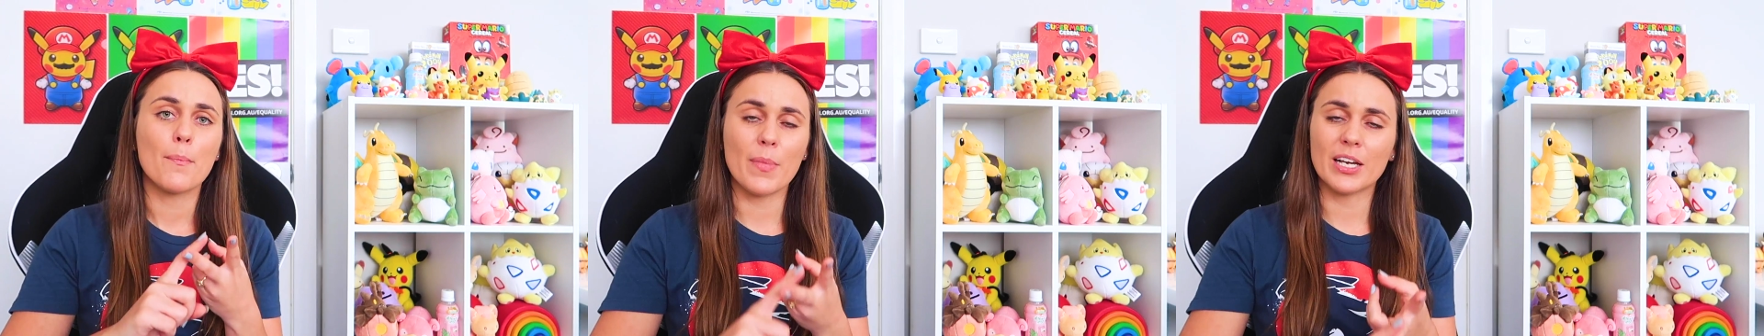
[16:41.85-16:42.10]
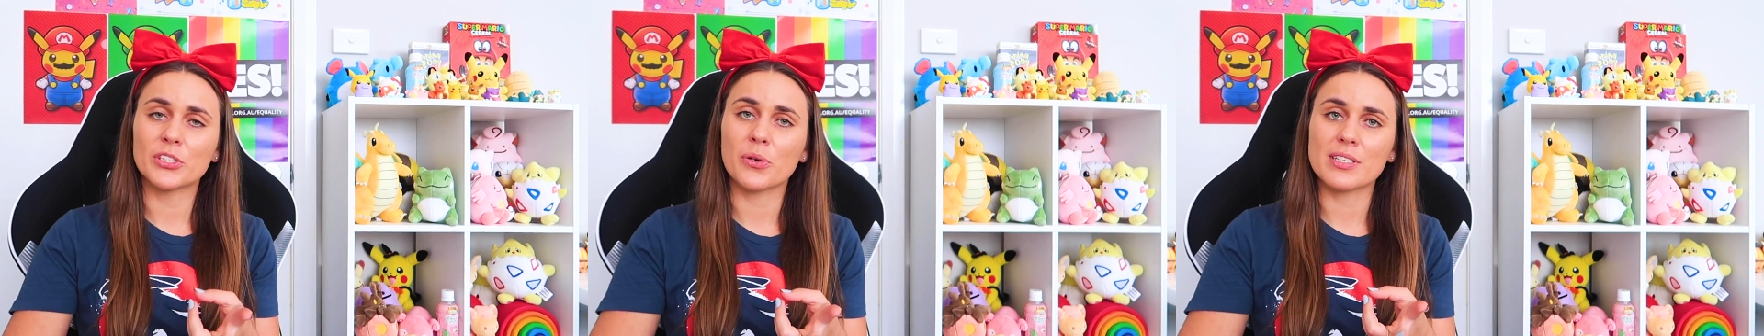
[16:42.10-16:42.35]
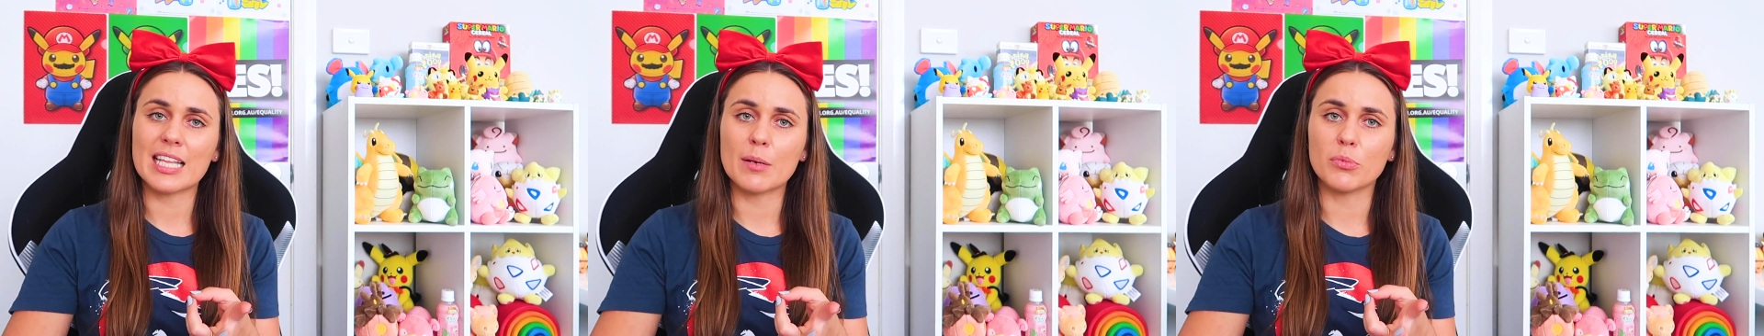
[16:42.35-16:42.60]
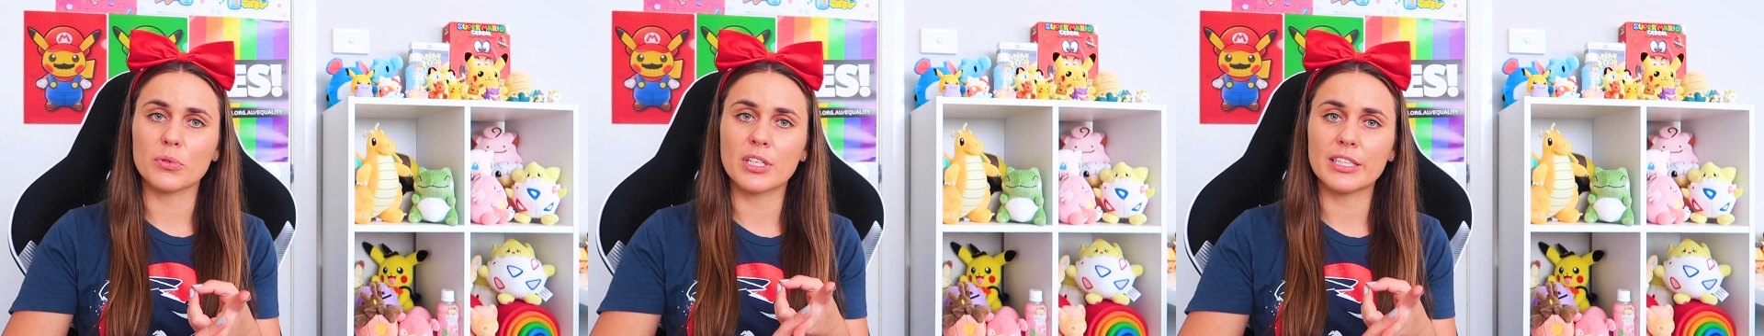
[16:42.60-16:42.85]
make sure it's
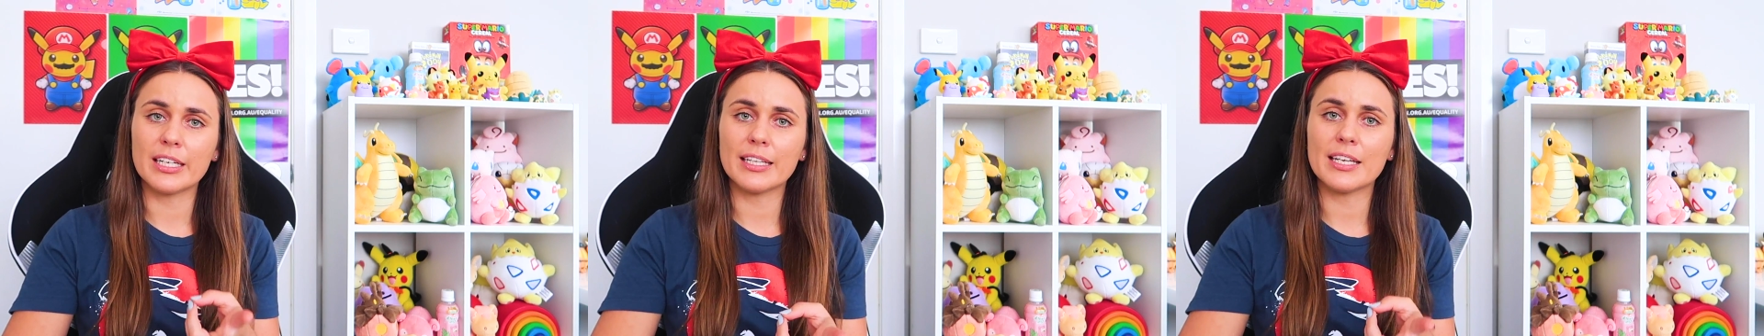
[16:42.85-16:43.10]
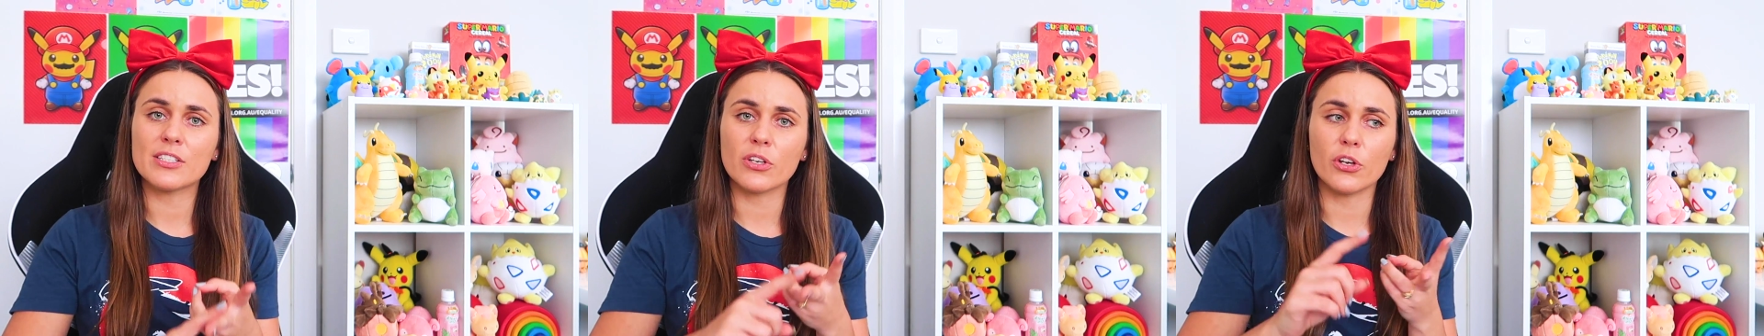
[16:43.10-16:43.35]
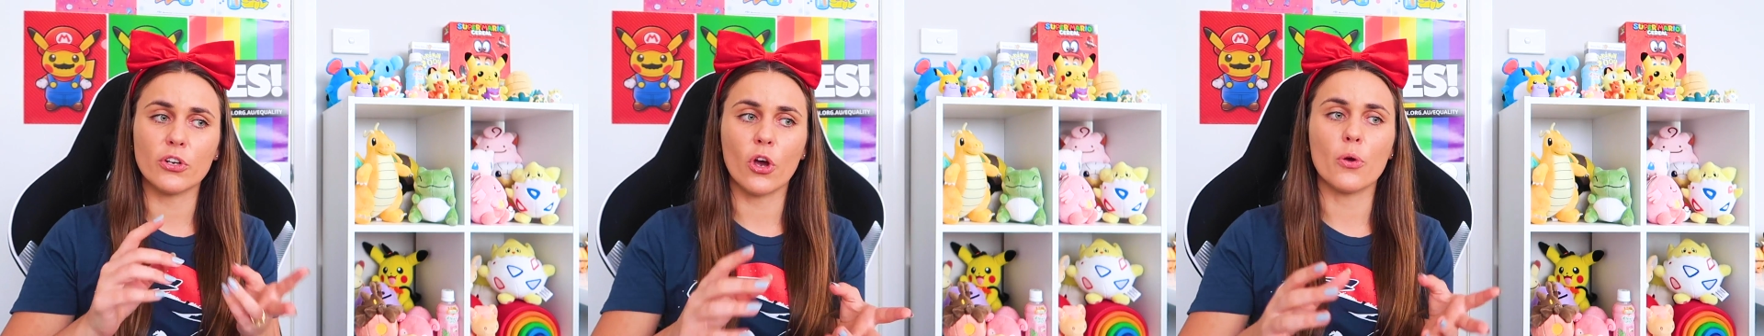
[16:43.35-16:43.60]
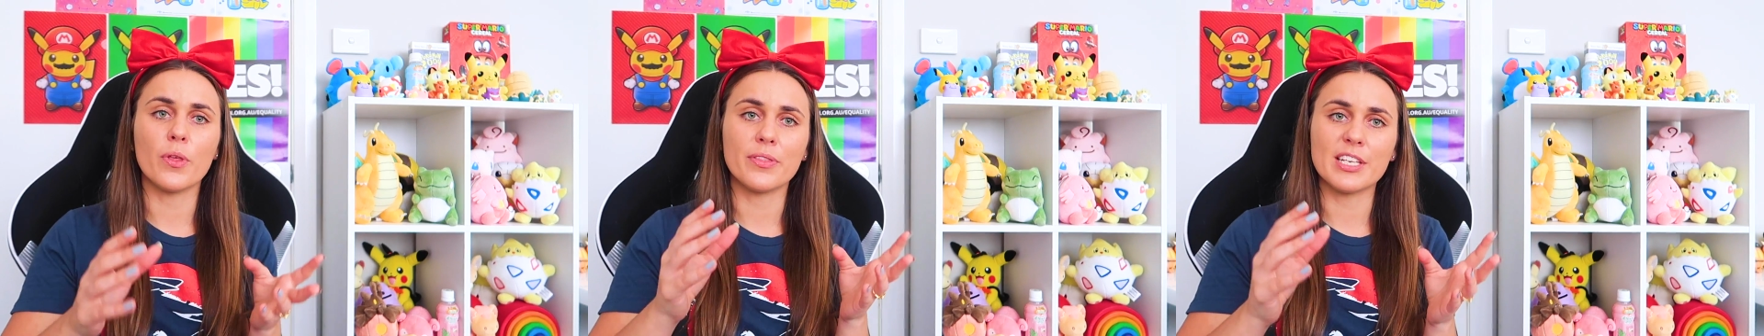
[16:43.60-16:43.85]
labeled clearly so you
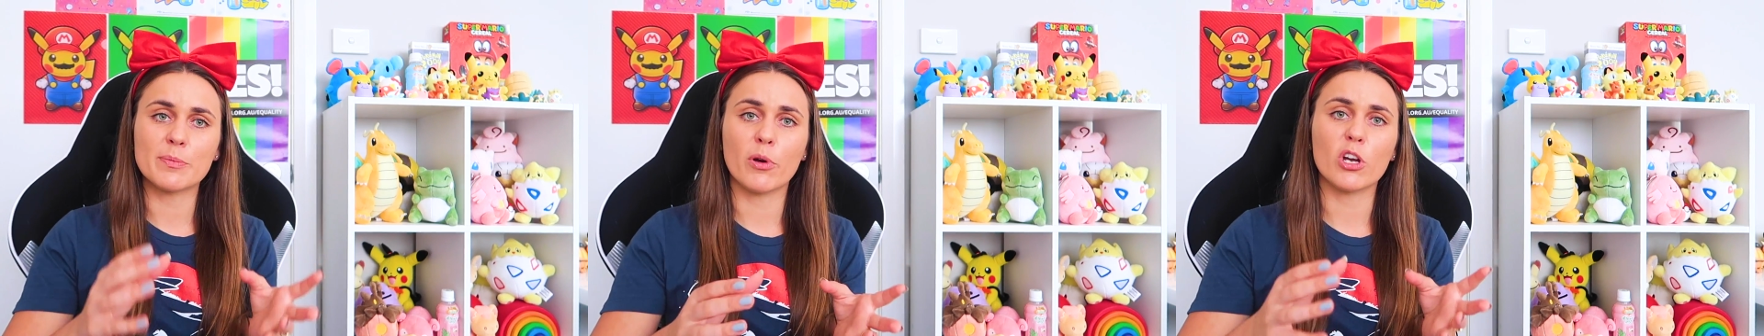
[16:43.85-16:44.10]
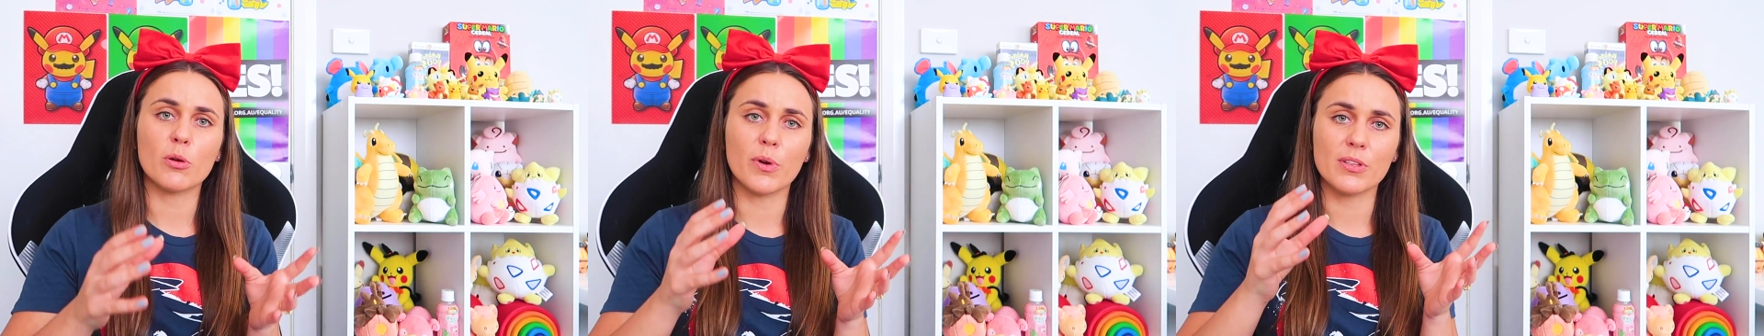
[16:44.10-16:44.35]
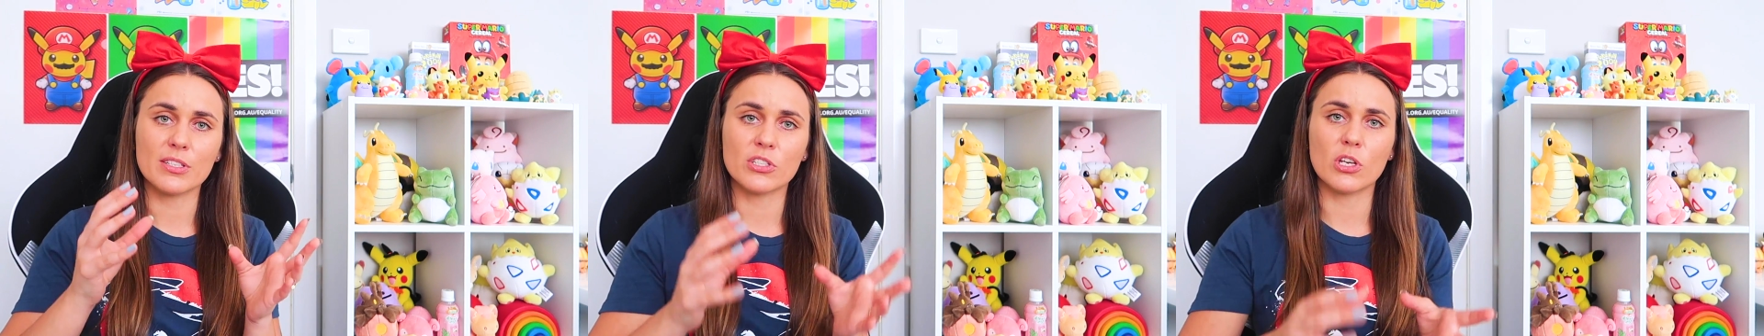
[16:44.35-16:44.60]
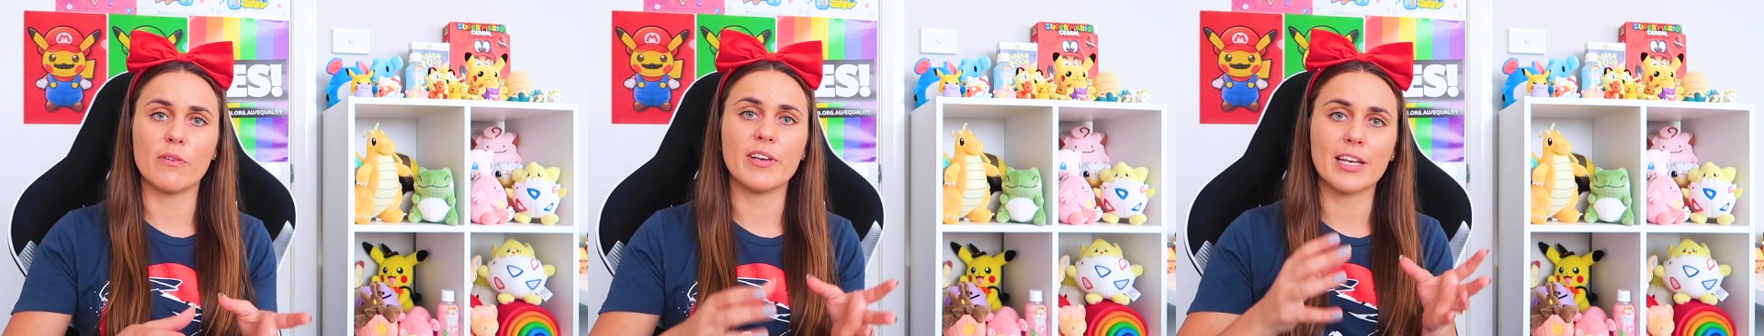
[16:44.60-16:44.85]
know that this Pokemon is
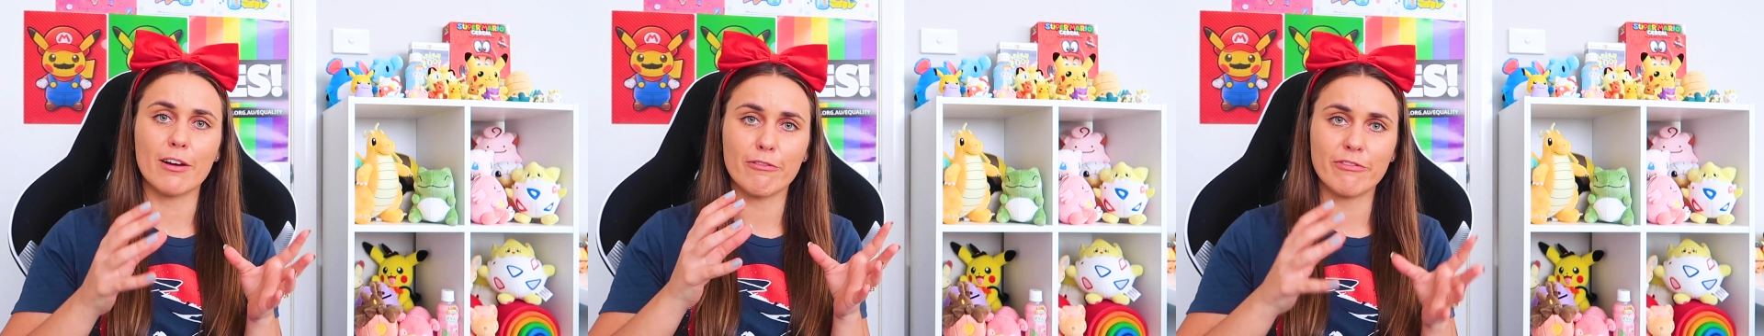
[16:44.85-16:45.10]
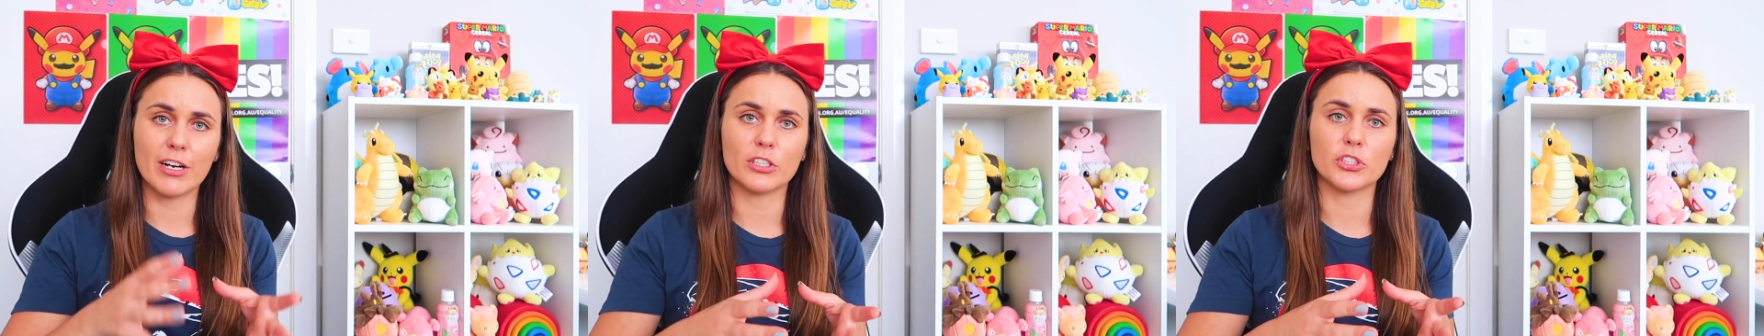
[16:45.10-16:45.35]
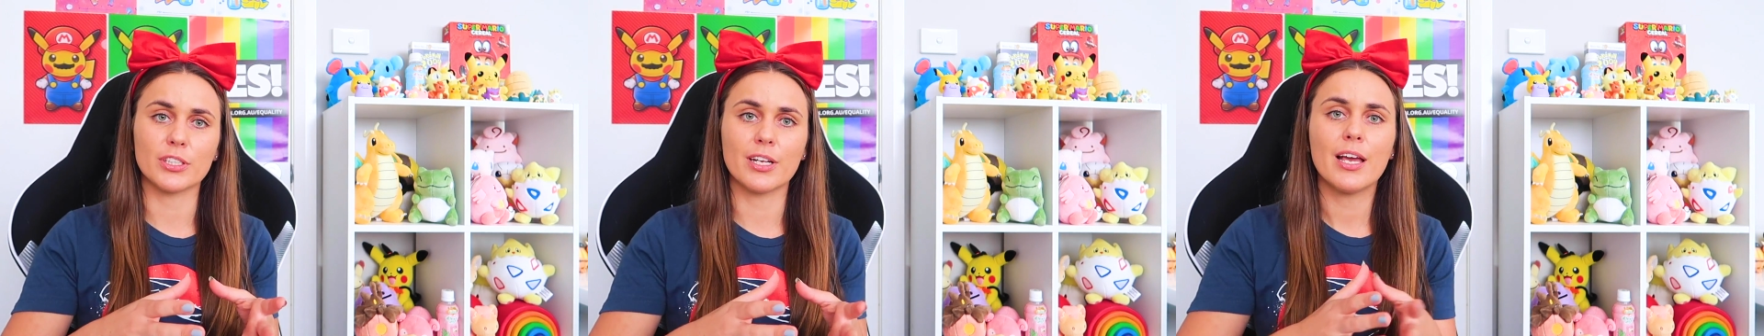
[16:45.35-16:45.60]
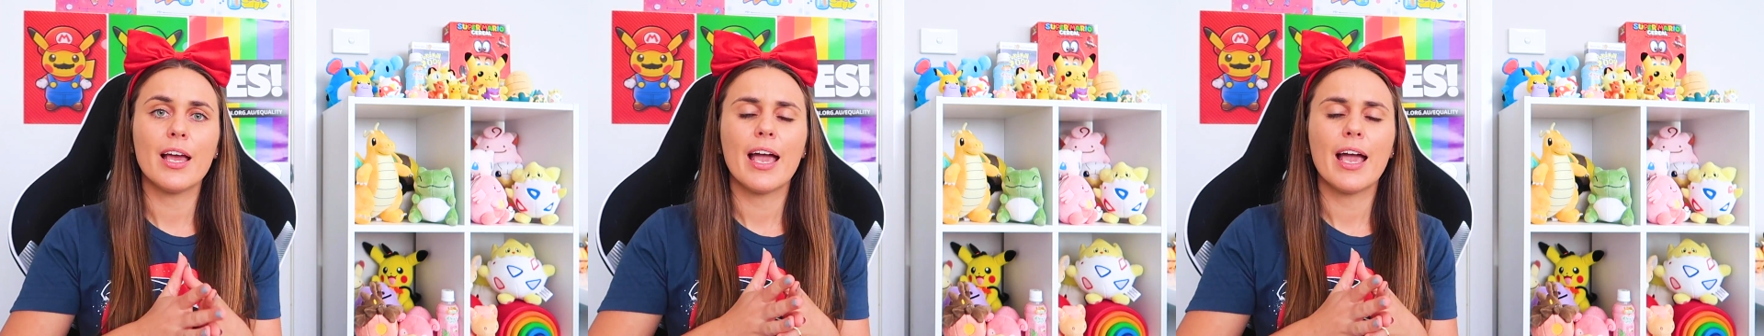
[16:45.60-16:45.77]
serving a function.